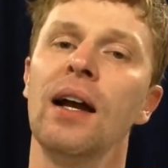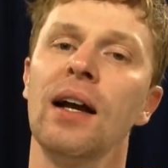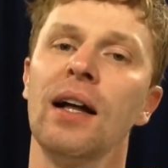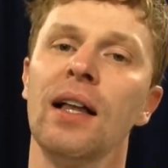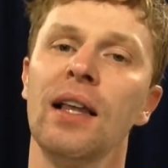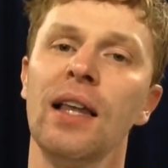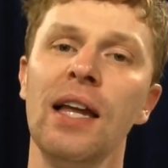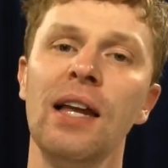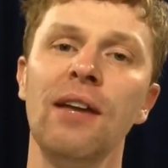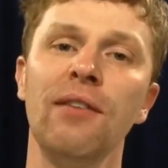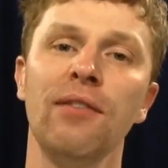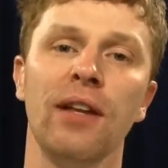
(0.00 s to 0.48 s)

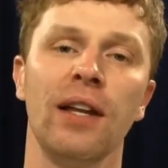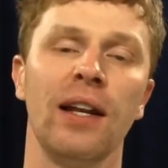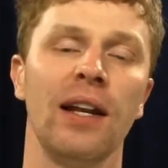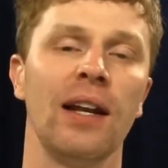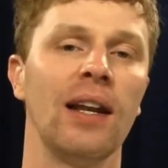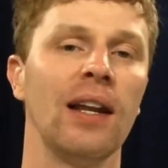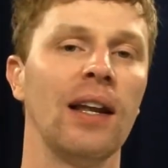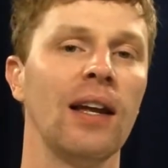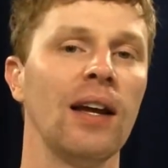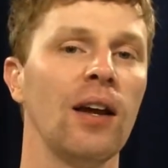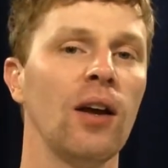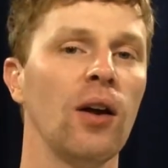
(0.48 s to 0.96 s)

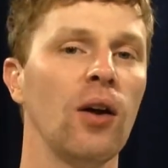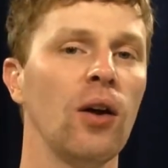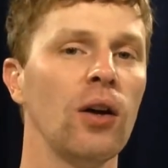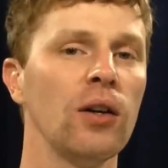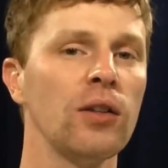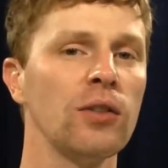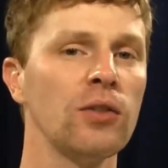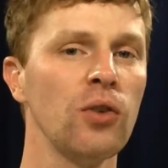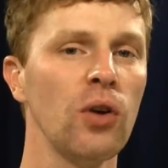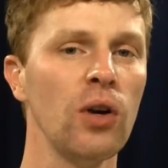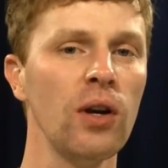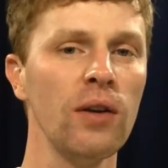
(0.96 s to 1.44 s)
Cleveland,
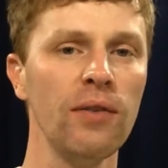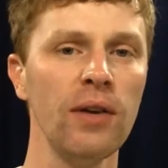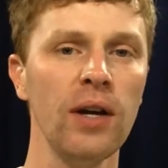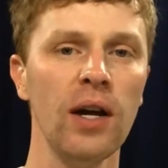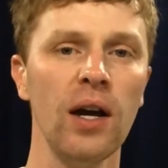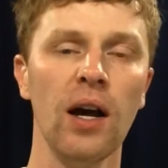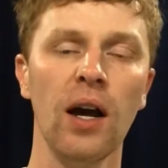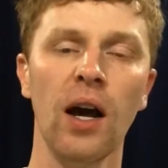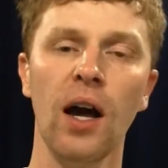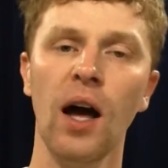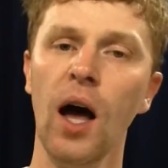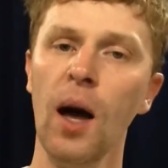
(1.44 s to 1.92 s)
sort of
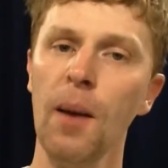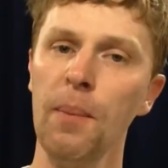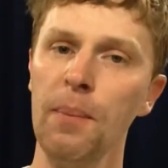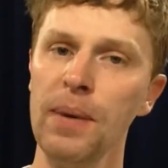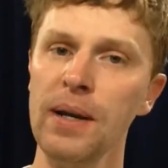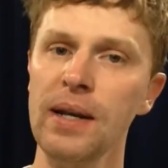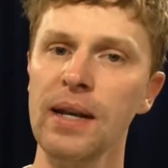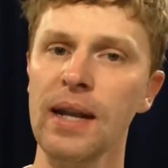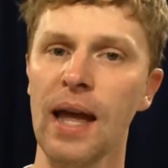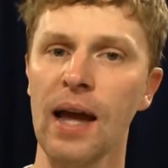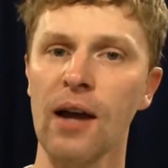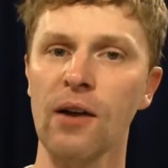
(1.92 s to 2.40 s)
a up
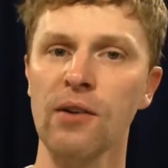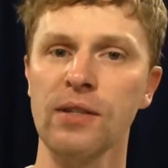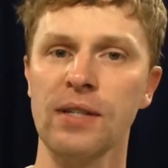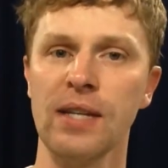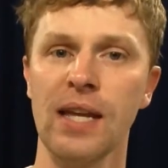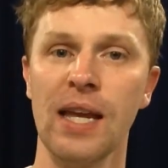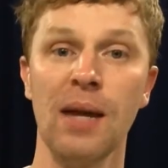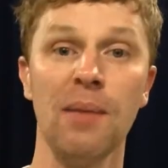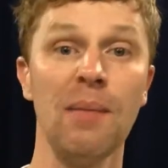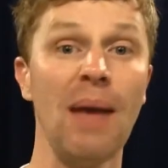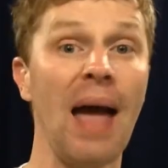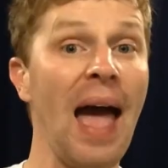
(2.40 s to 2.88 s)
and down
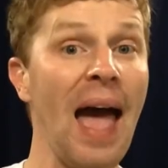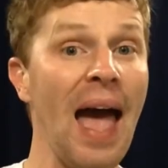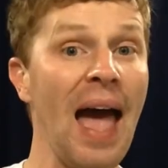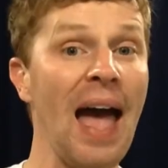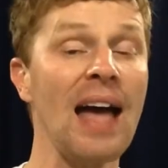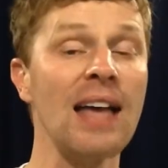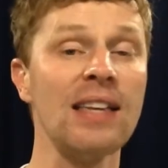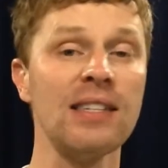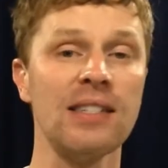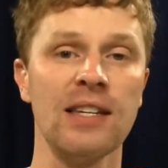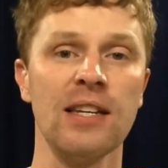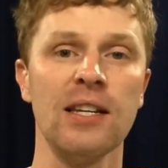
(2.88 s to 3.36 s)
team,
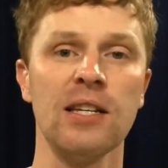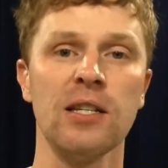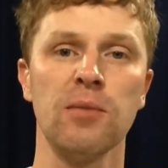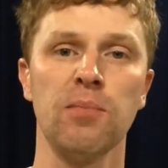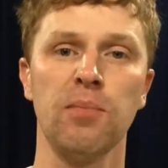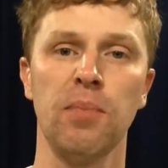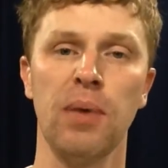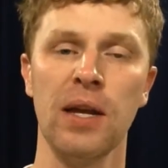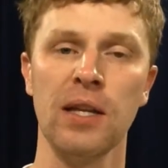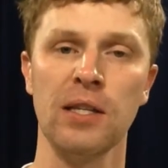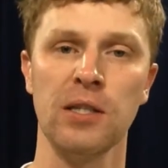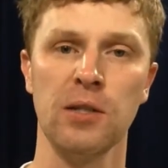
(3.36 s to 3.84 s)
as is
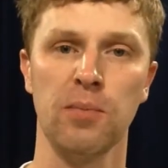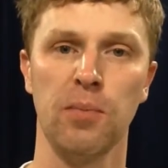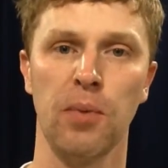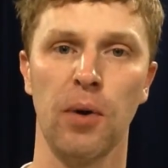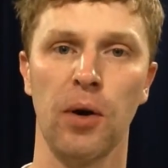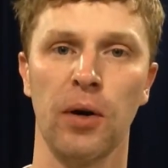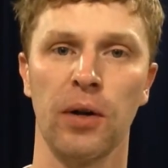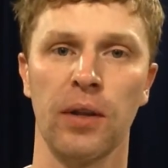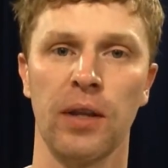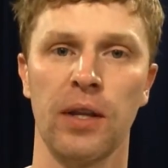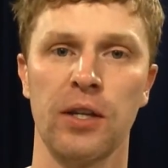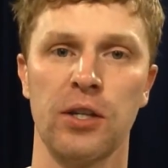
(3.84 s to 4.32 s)

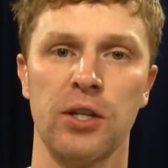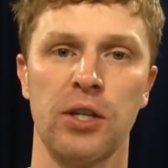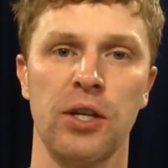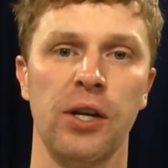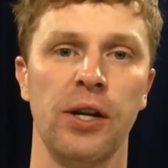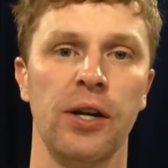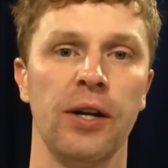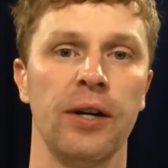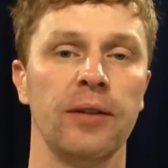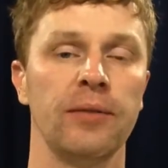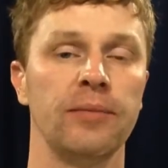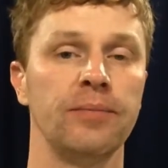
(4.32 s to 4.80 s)
Pittsburgh this
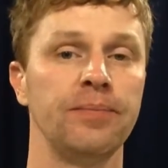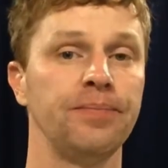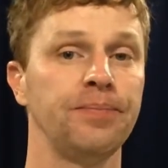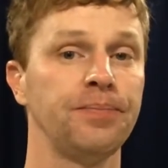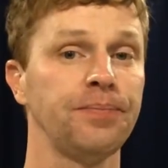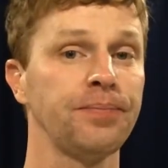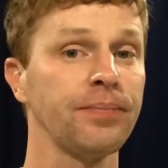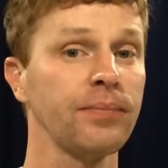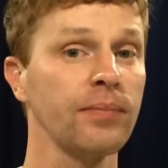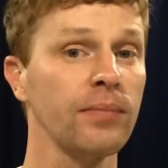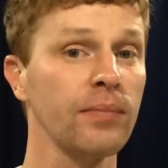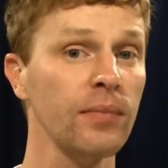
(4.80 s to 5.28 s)
year.
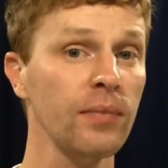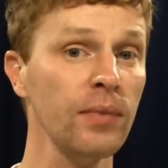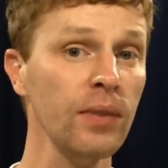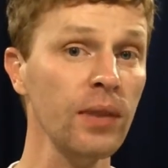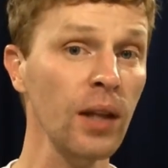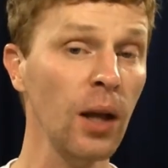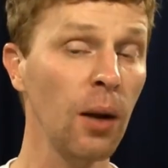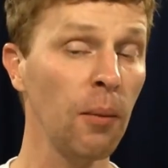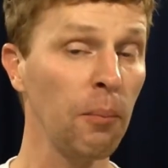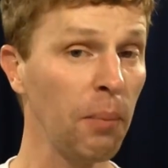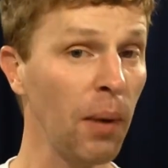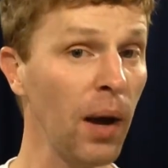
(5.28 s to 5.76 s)

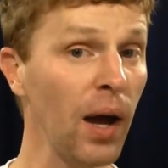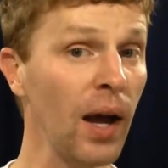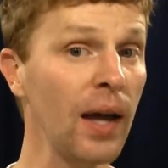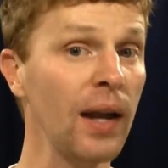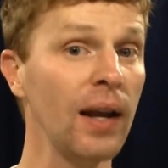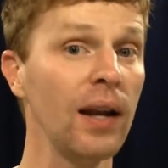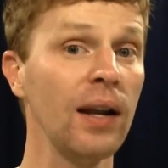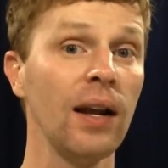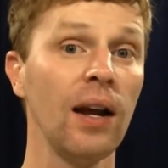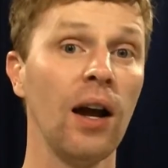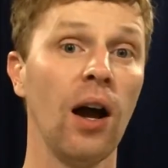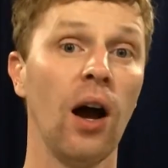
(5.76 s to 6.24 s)

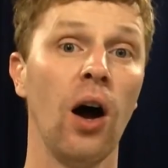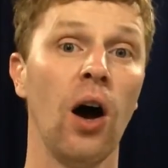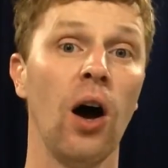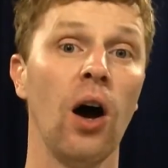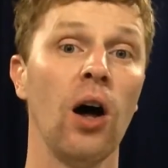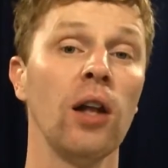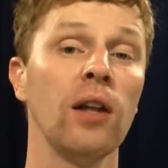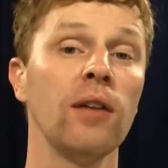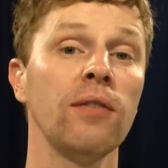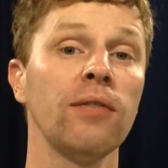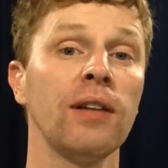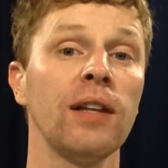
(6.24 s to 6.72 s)
But
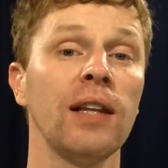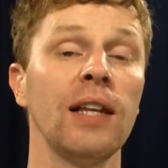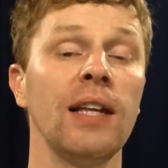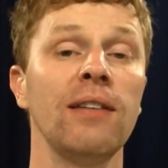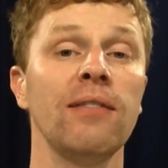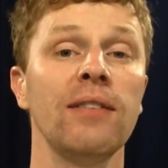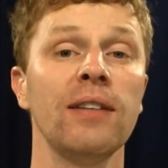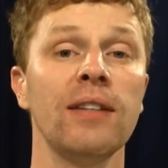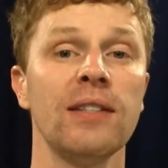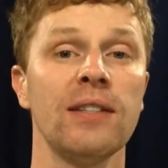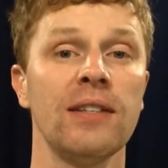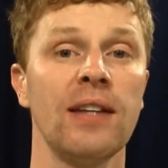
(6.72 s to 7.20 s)
all of
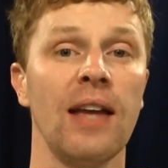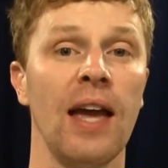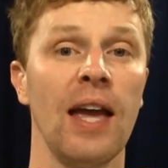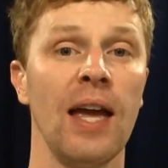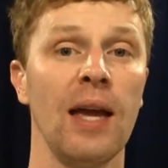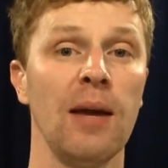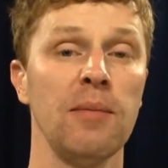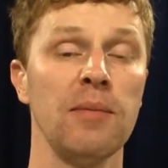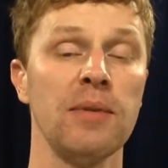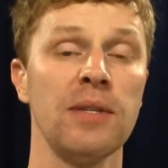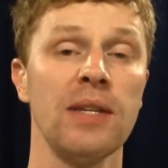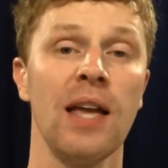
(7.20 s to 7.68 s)
Cleveland's
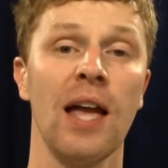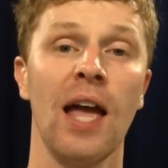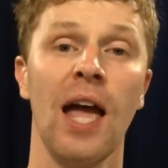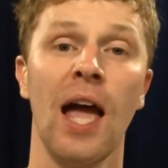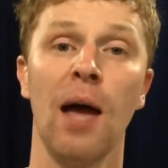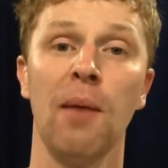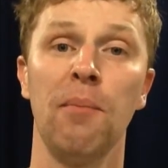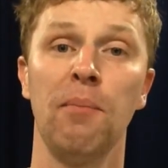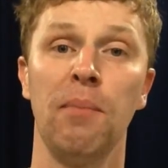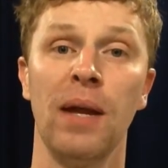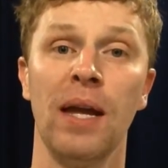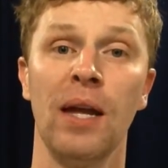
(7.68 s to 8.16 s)
games
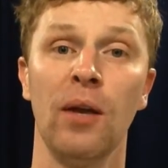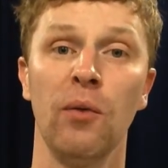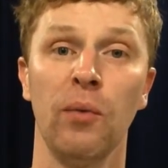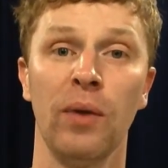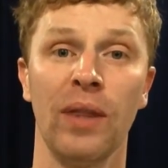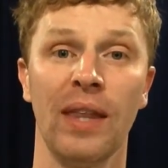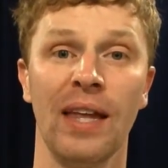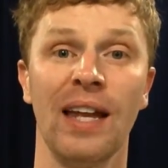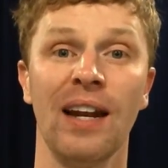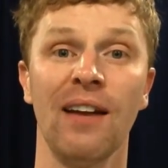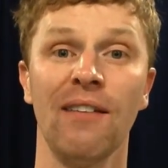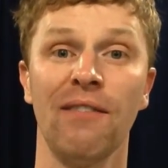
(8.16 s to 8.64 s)
have been
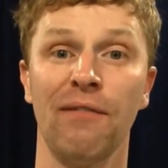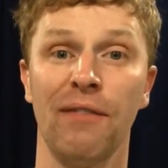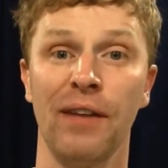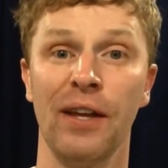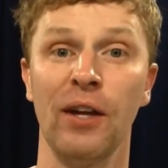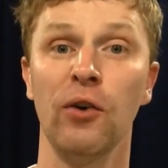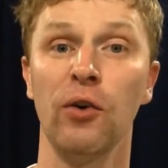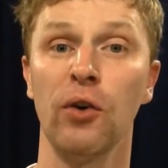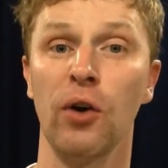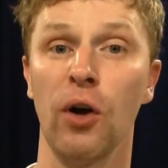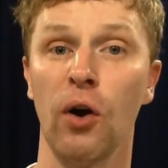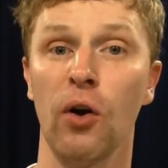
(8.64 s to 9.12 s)
within a
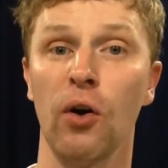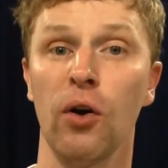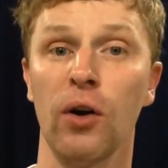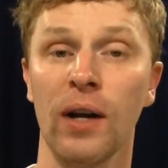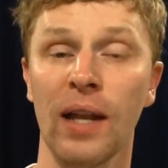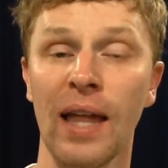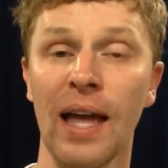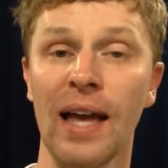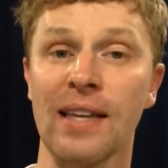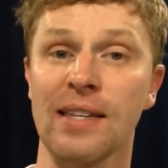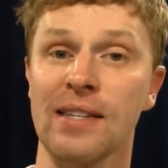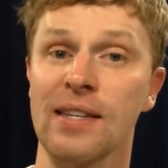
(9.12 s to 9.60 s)
field goal or
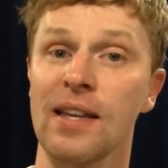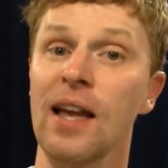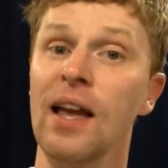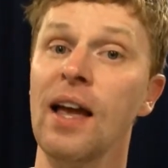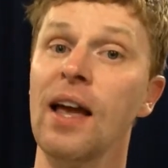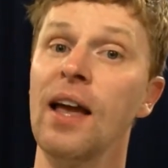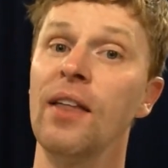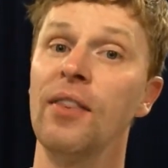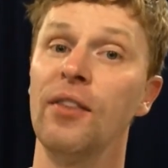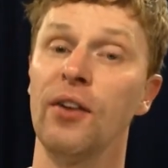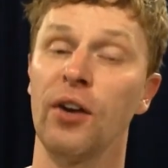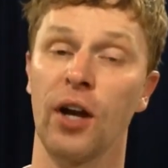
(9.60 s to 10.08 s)
less.
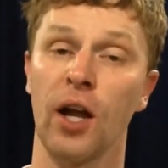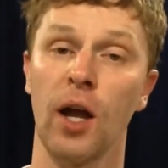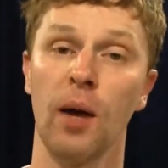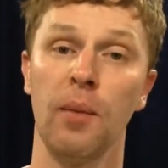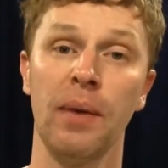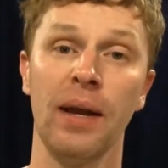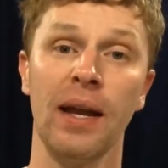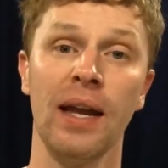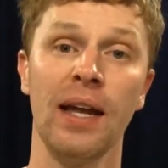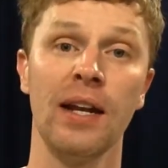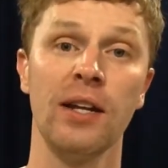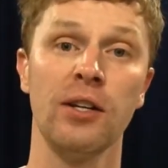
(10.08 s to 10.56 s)
They're
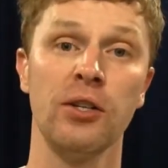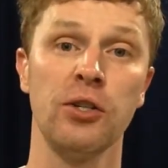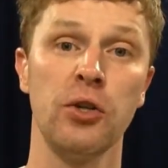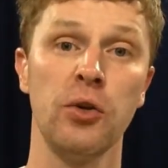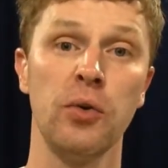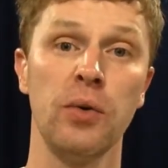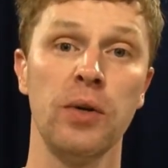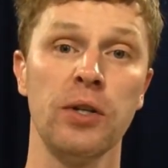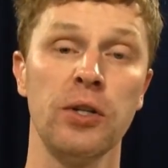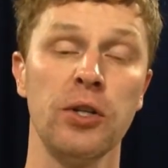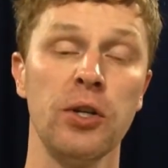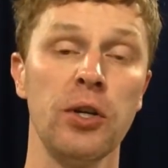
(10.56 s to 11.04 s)
coming in at
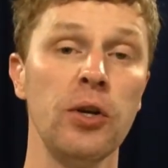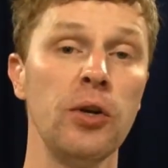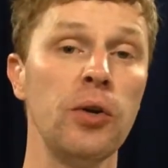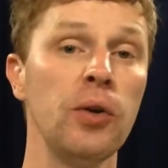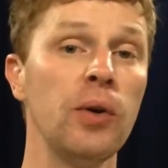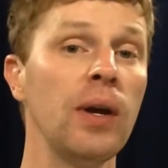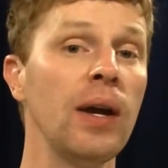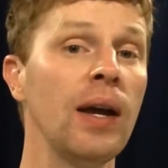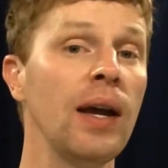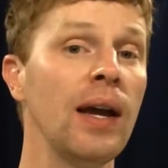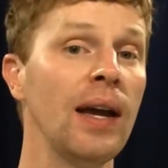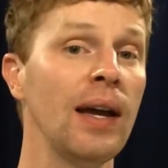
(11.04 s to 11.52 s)
2-2.